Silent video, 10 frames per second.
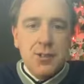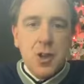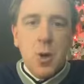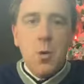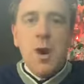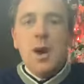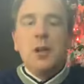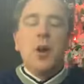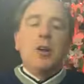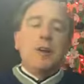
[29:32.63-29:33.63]
So
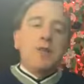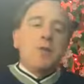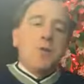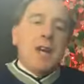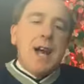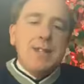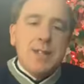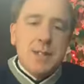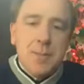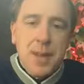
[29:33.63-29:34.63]
long range forecast
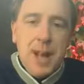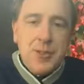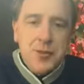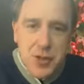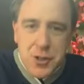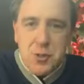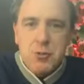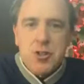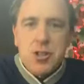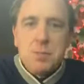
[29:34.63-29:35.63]
is something I do
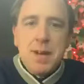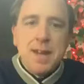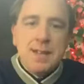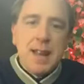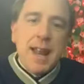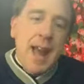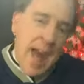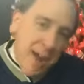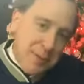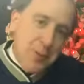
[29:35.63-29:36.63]
just because I kind of
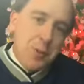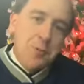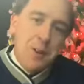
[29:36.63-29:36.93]
have to.